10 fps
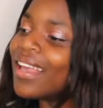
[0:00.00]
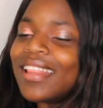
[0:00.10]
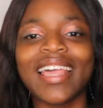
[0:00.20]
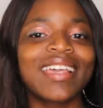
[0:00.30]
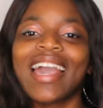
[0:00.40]

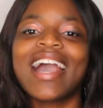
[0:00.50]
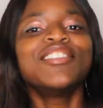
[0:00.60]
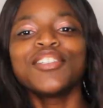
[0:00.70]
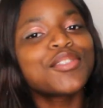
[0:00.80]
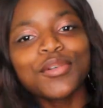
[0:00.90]
like I
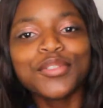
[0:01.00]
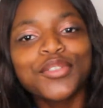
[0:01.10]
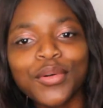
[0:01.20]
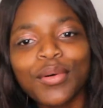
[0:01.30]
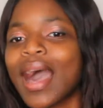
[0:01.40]
can't just
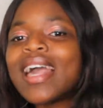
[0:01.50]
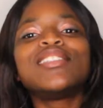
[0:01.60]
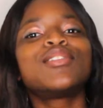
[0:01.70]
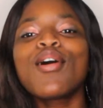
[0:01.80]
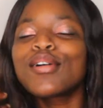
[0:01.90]
control I
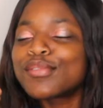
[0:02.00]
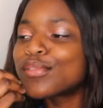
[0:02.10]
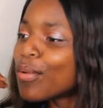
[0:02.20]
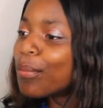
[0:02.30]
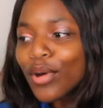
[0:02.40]
talked
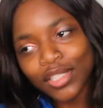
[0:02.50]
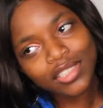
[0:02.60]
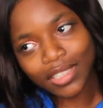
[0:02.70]
so much